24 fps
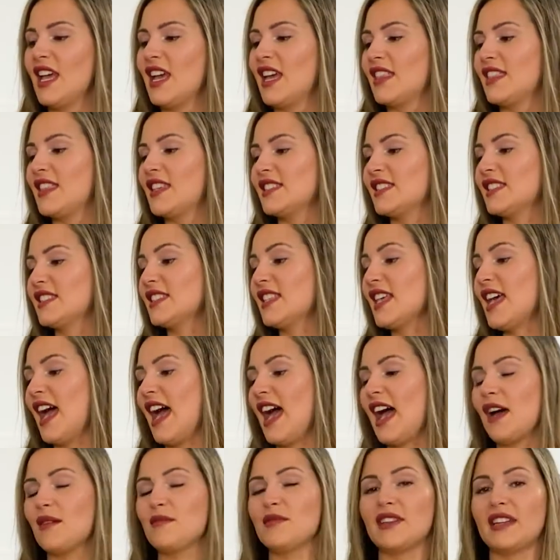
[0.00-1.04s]
This is the
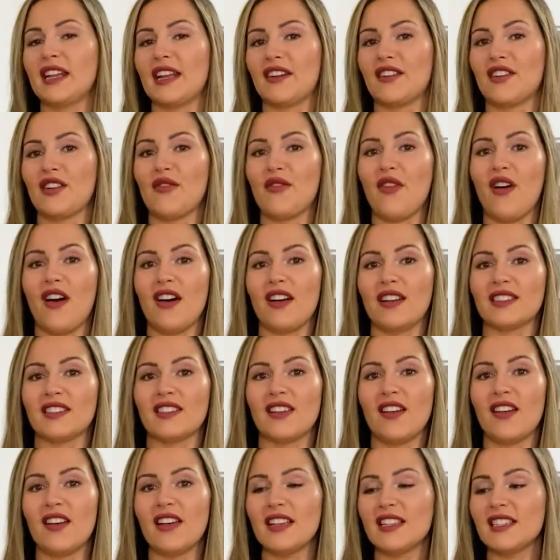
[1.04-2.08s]
habanero hot
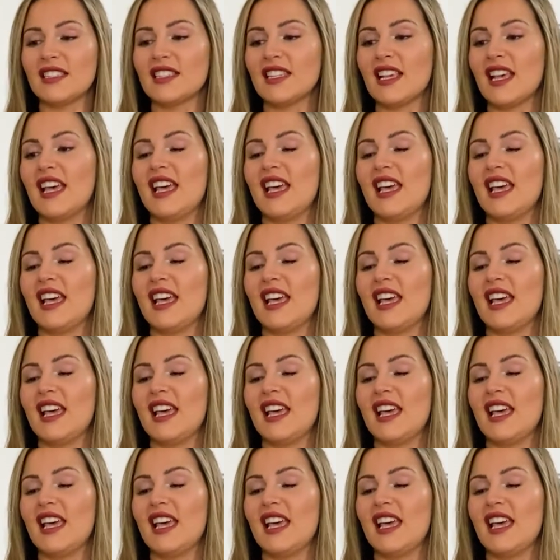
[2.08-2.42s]
sauce.